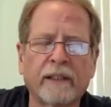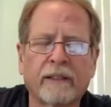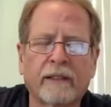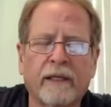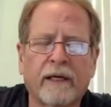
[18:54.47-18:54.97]

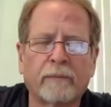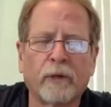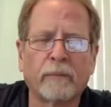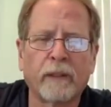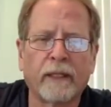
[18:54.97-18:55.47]
comm
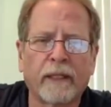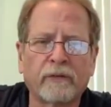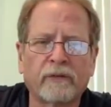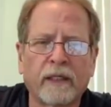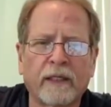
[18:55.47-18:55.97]
rope
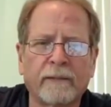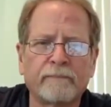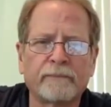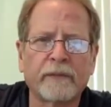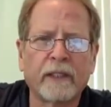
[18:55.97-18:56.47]
lengths, and
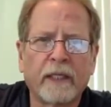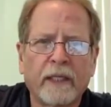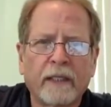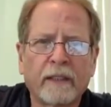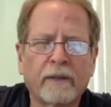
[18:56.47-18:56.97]

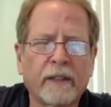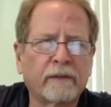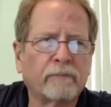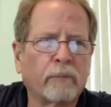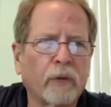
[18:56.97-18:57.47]
we
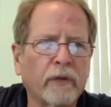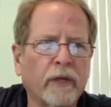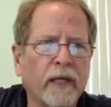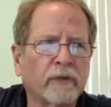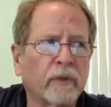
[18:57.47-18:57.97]
bore you
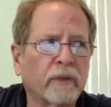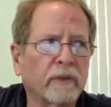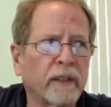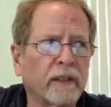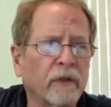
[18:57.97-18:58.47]
guys with
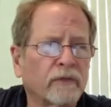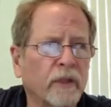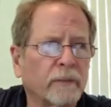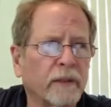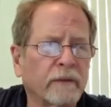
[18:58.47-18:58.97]
getting off
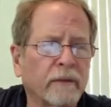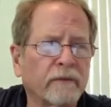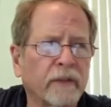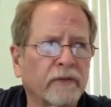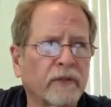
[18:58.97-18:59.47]
subject
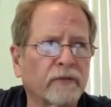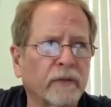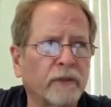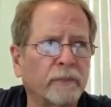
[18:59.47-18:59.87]
of accessories,